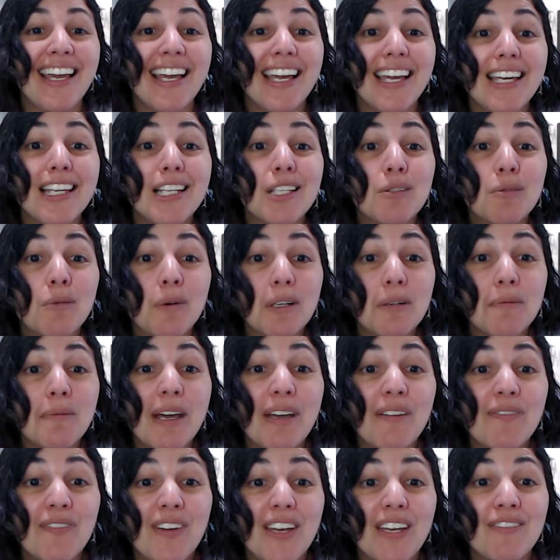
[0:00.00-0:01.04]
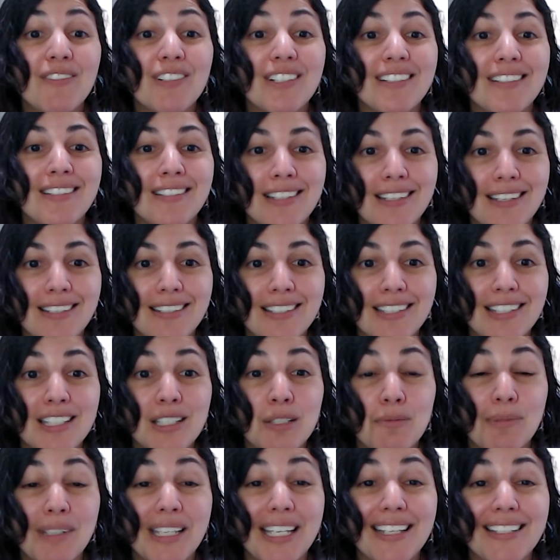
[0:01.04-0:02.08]
It is one of my favorite seasons
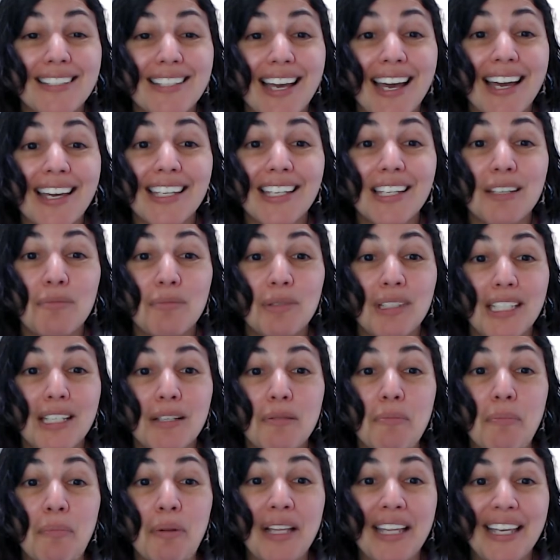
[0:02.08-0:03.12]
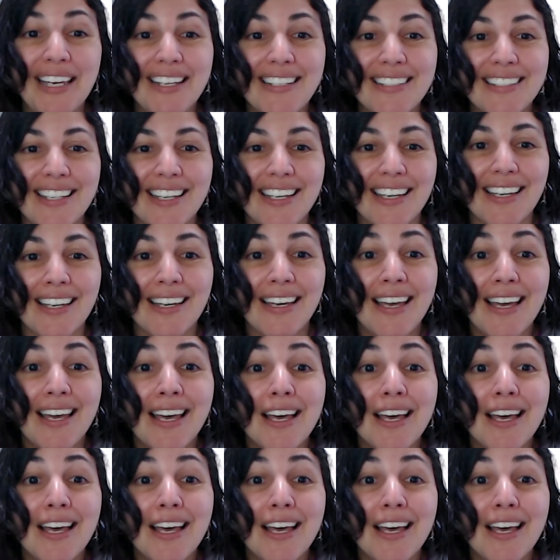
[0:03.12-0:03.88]
because I can begin planting.